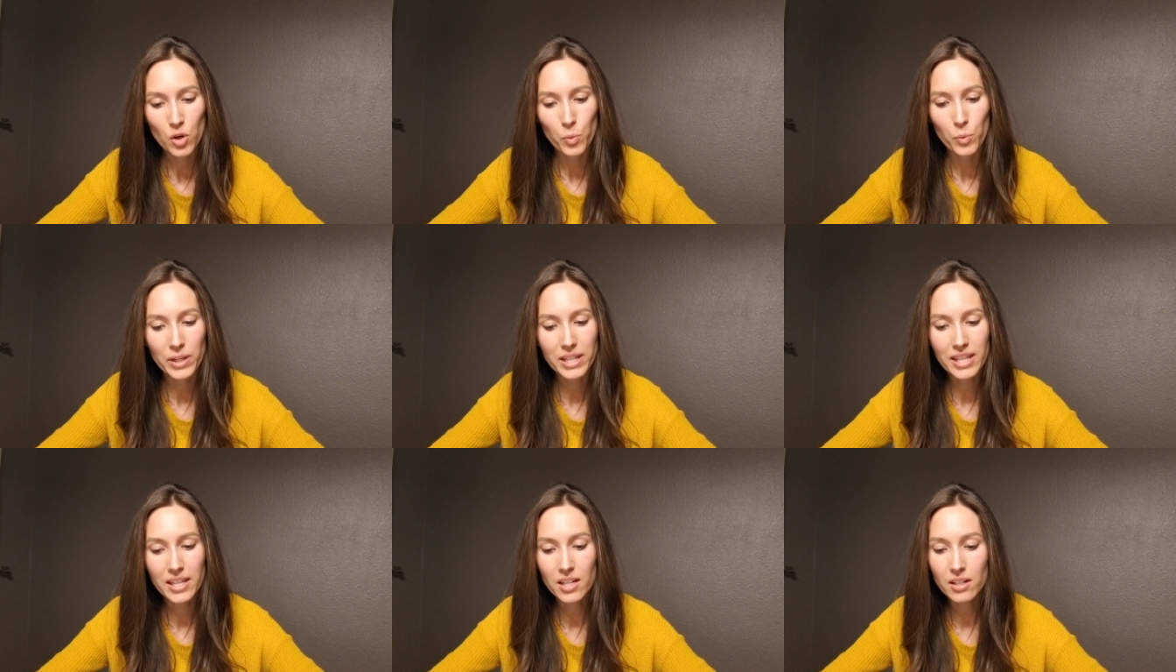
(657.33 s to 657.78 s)

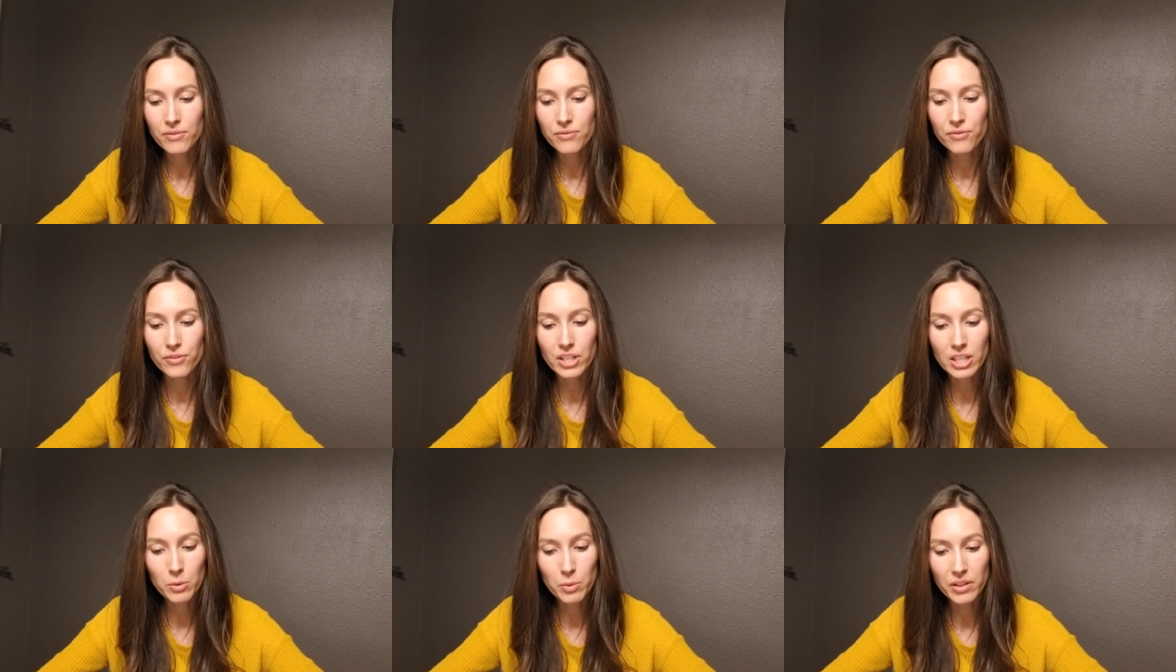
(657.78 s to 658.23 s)
"We hear
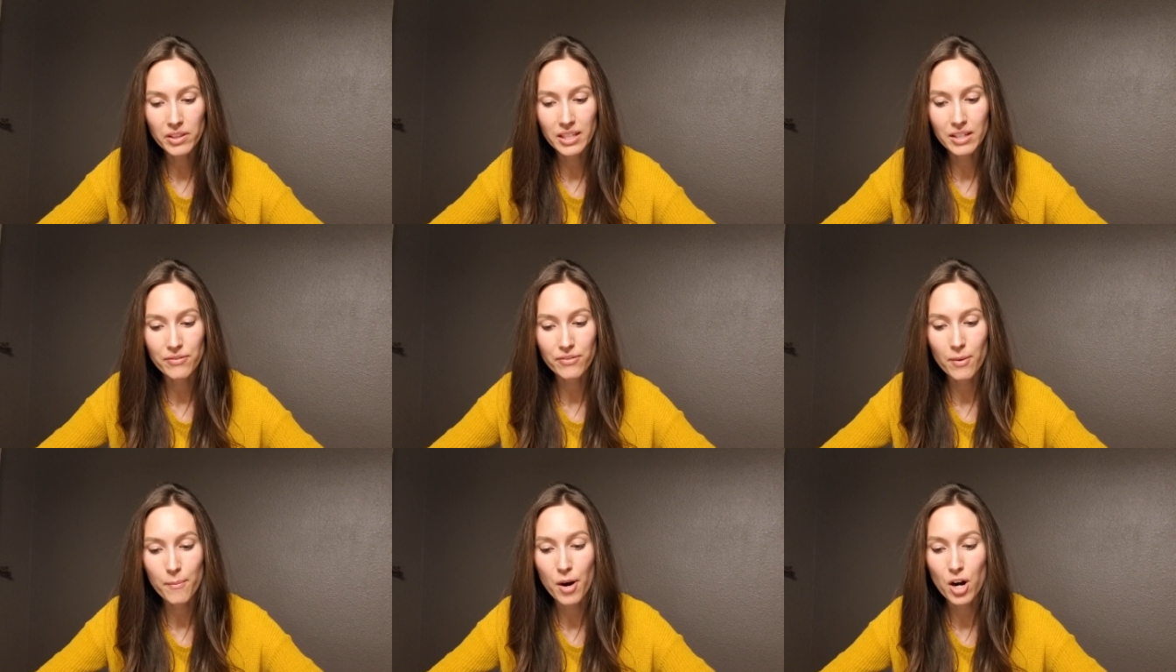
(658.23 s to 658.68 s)

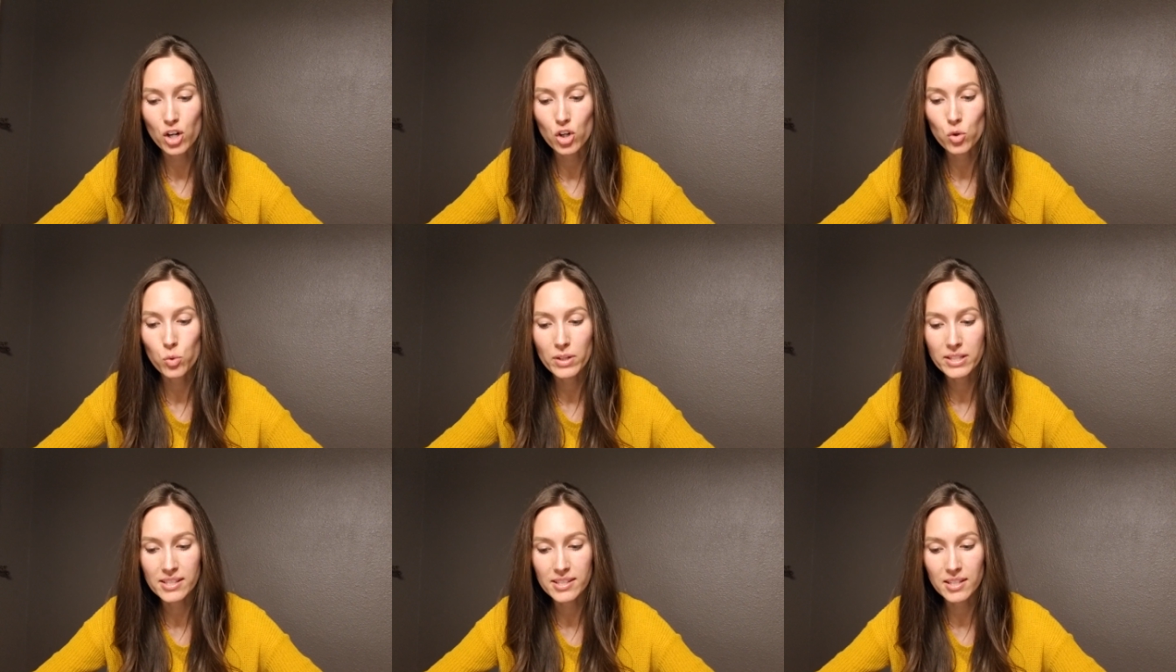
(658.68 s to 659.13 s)
frequently from our
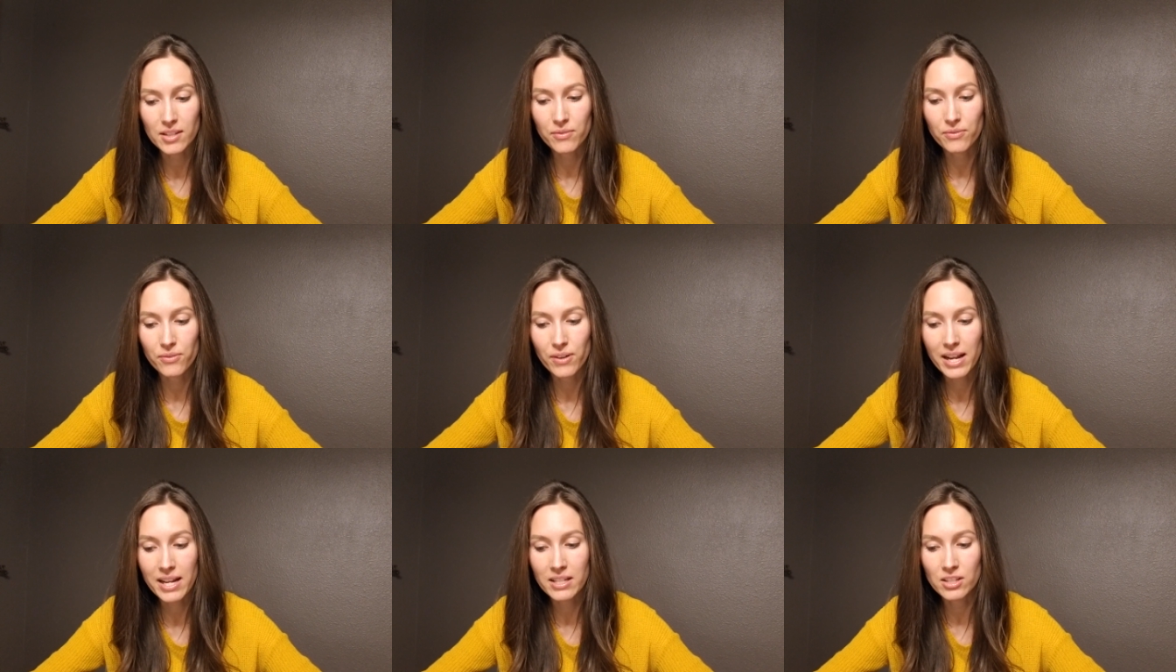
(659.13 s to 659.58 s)
Quincy
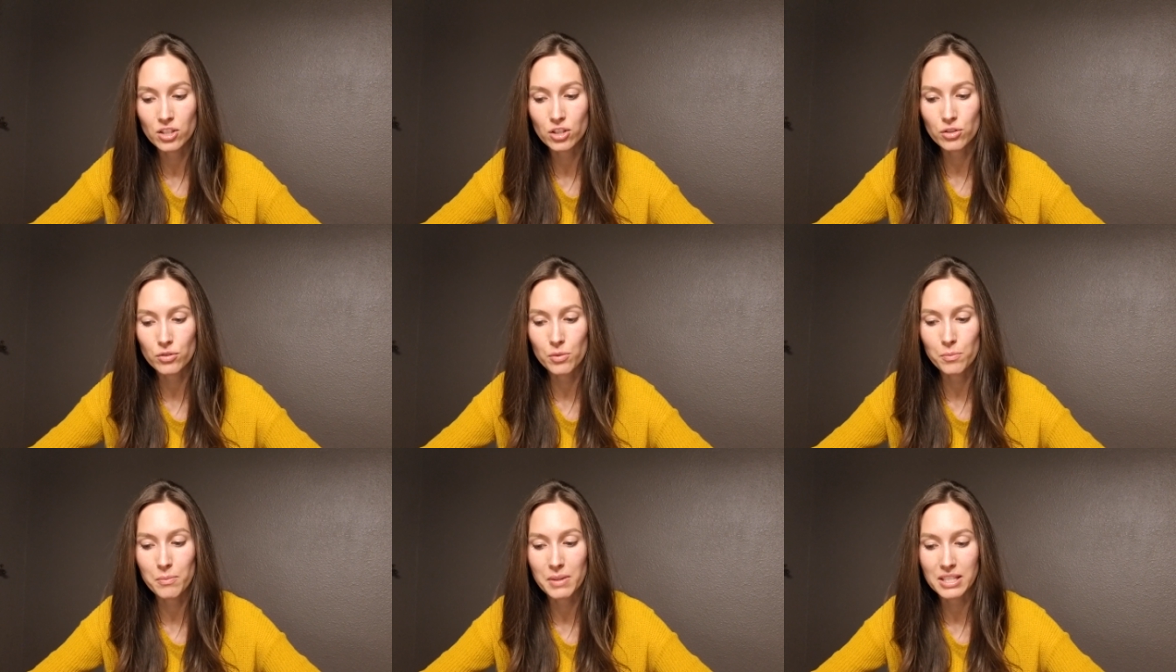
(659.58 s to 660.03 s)
friends
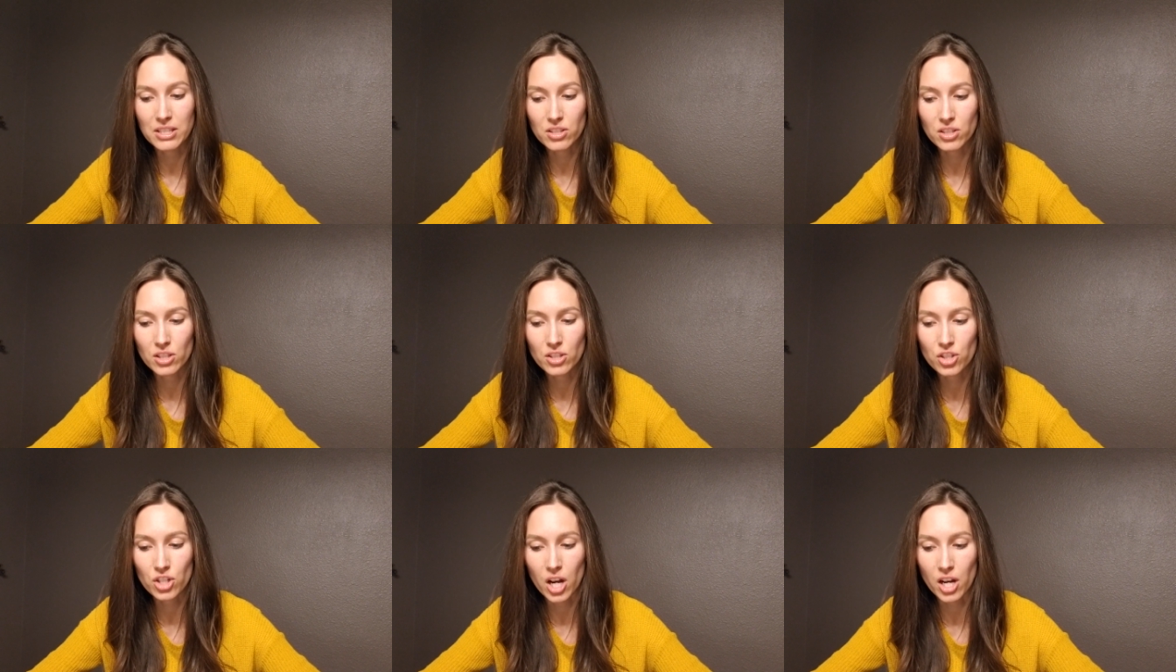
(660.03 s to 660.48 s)
through
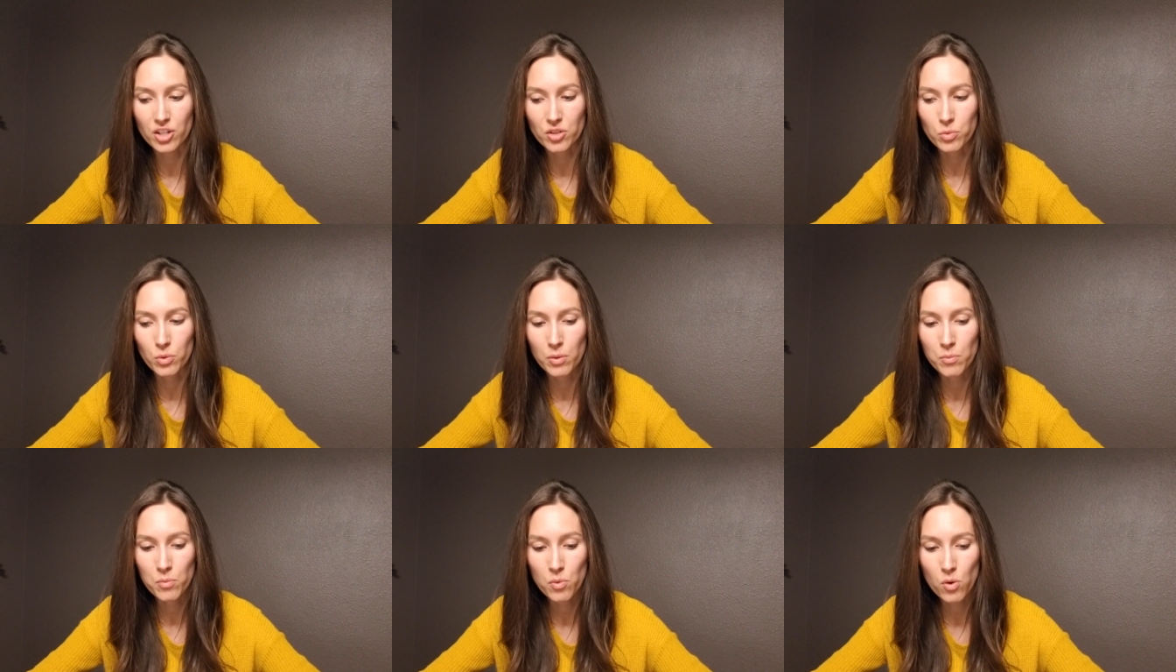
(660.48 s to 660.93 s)
Mr.
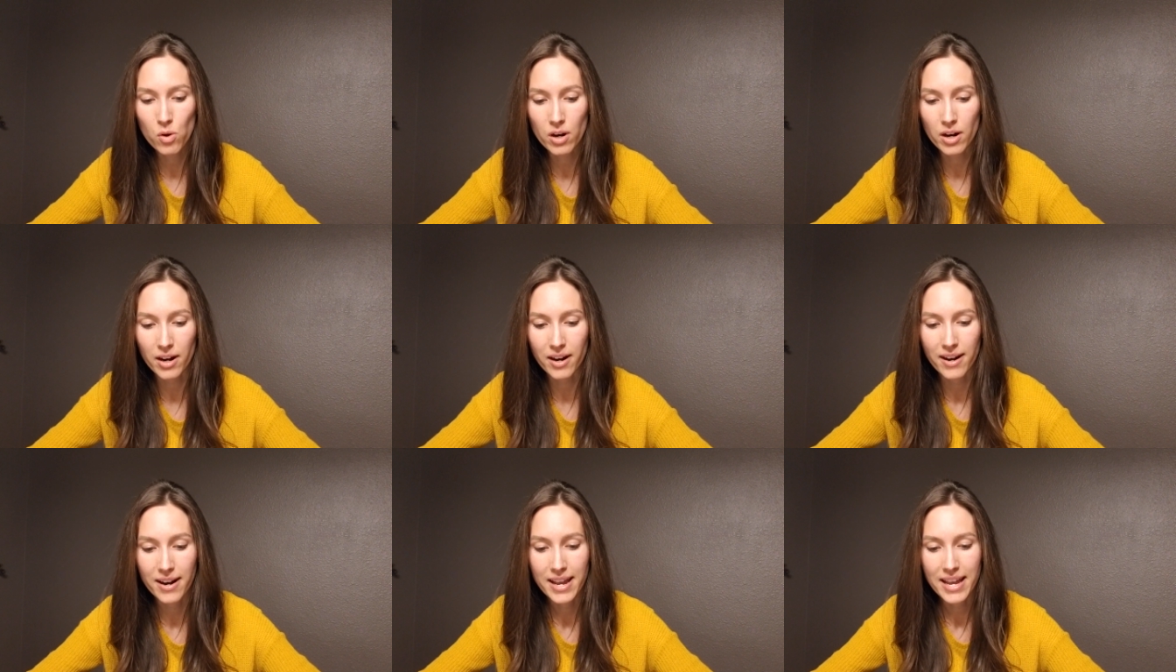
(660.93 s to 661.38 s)
Joshua
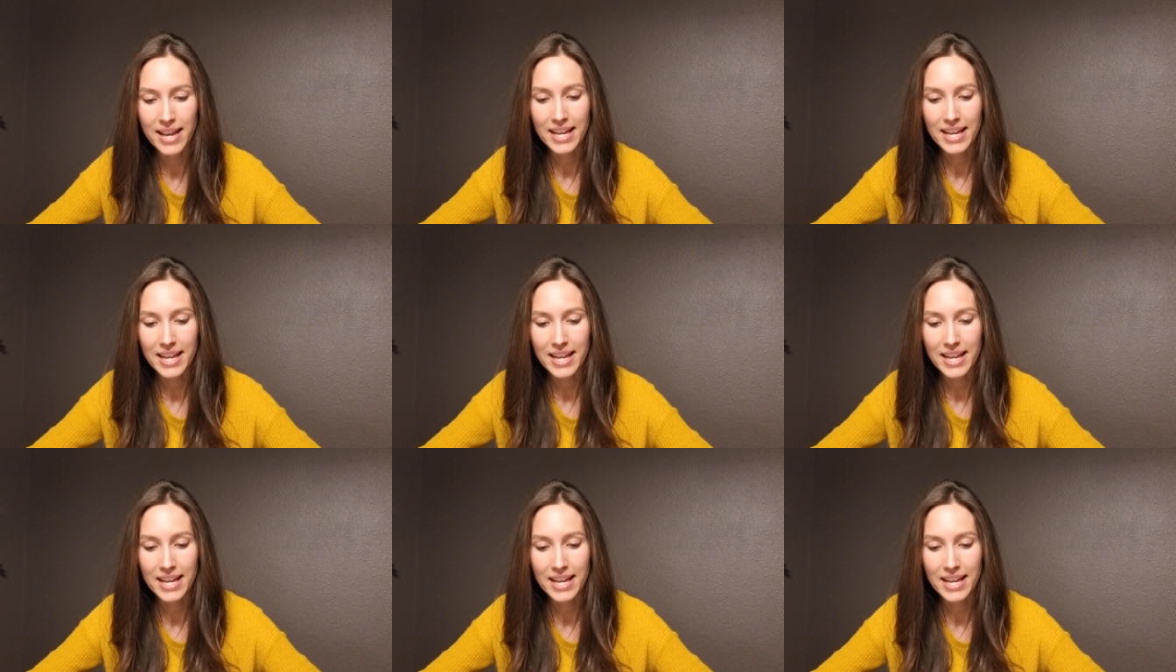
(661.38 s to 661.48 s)
Moore.